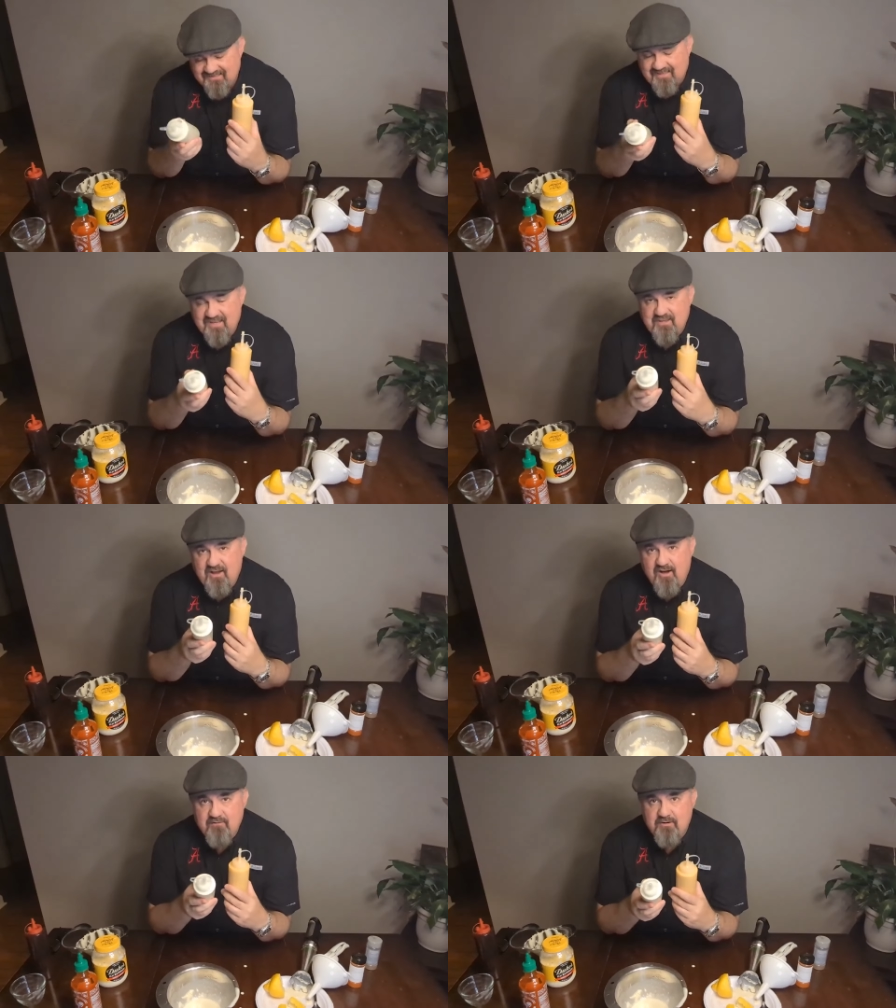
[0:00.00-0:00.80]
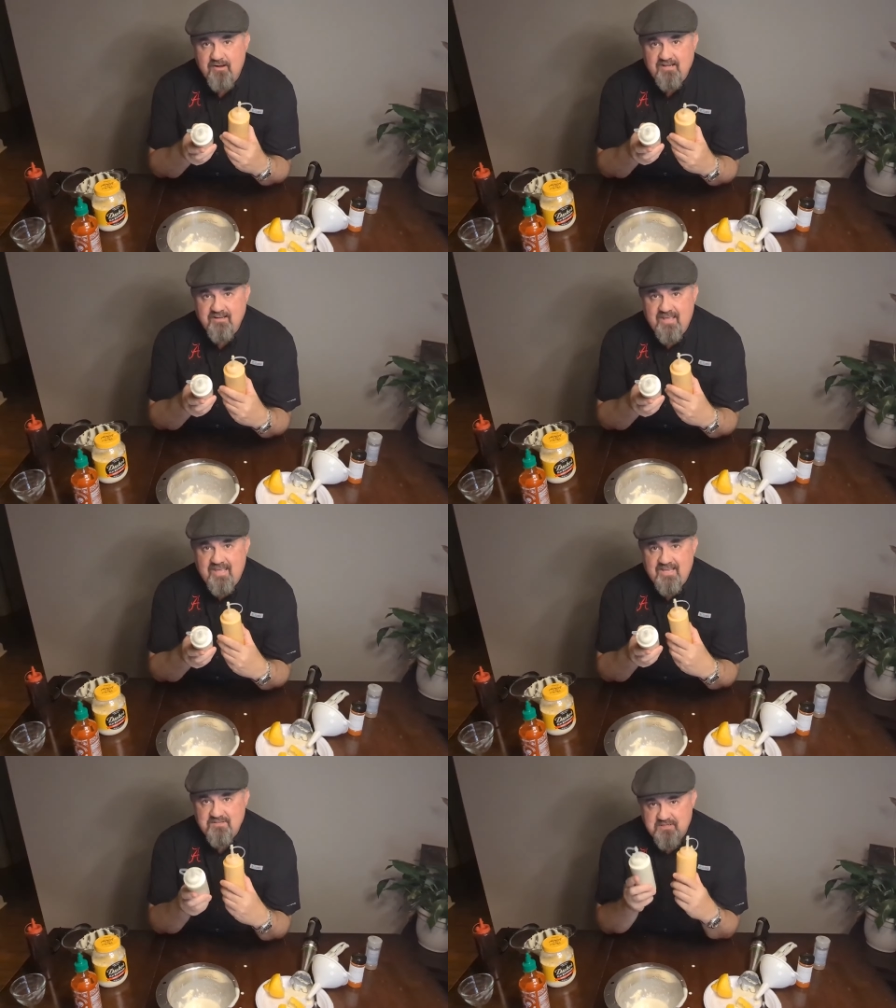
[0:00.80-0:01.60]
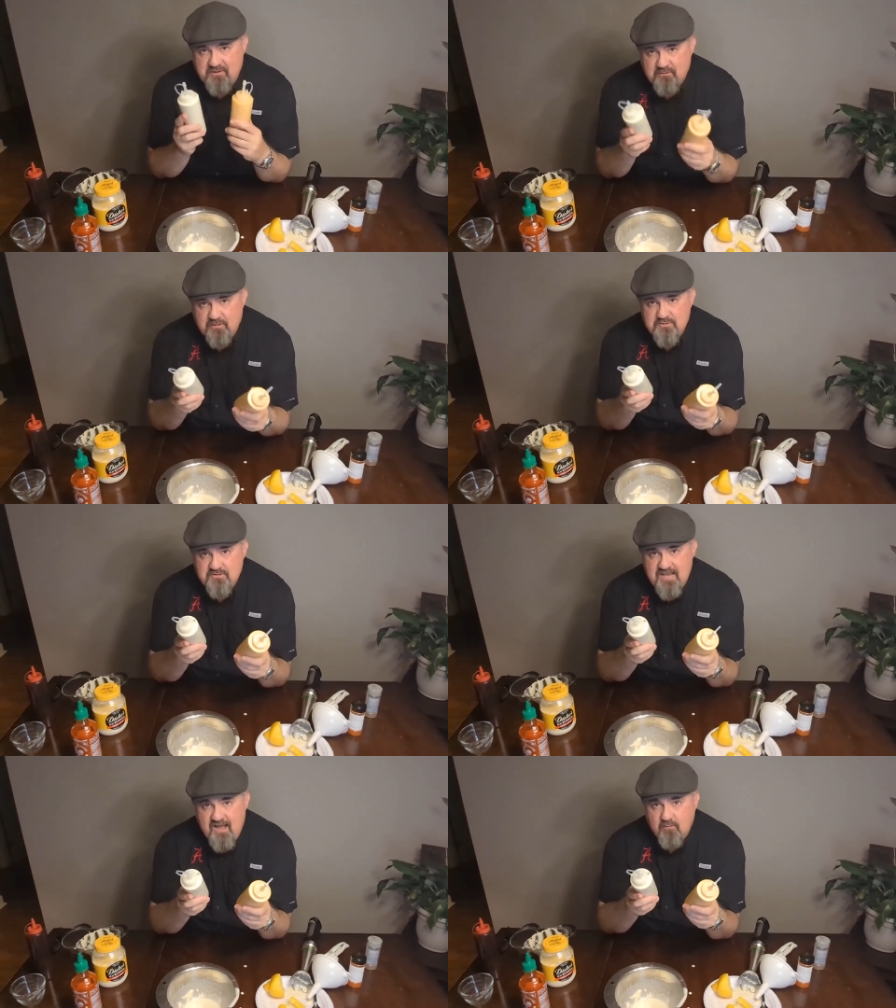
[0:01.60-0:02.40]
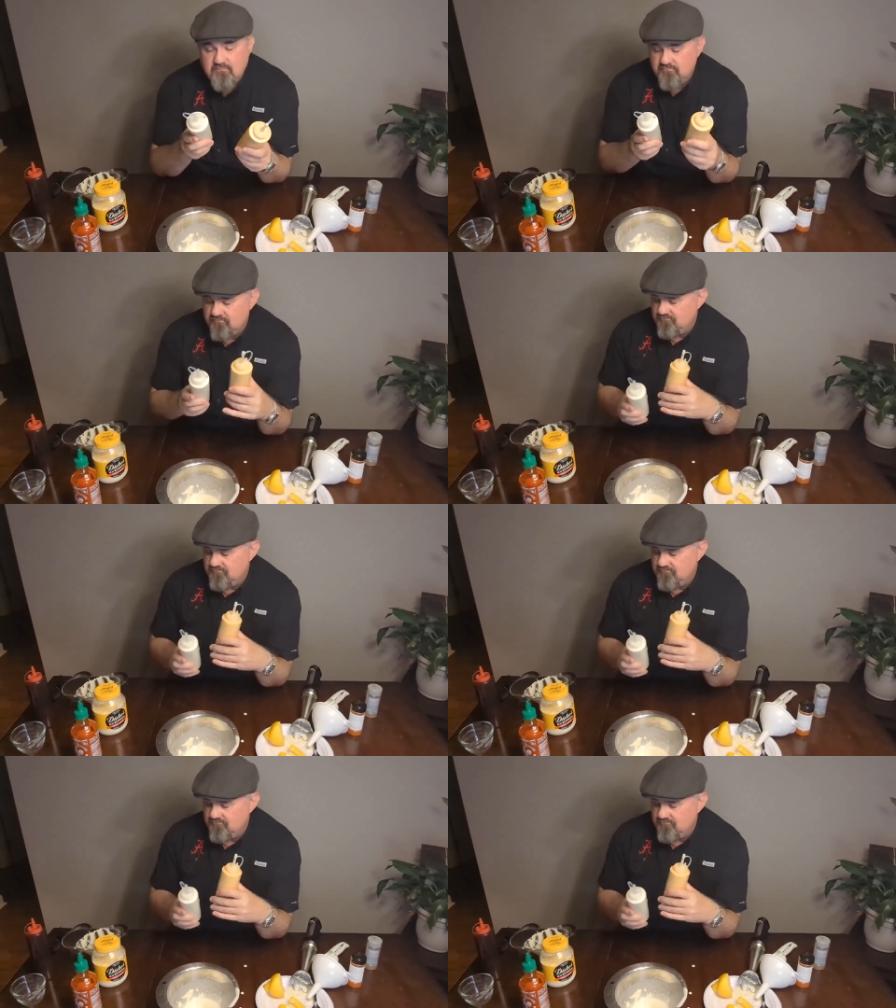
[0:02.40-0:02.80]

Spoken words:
Thank y'all. Have a great day. Southern Cruisers out.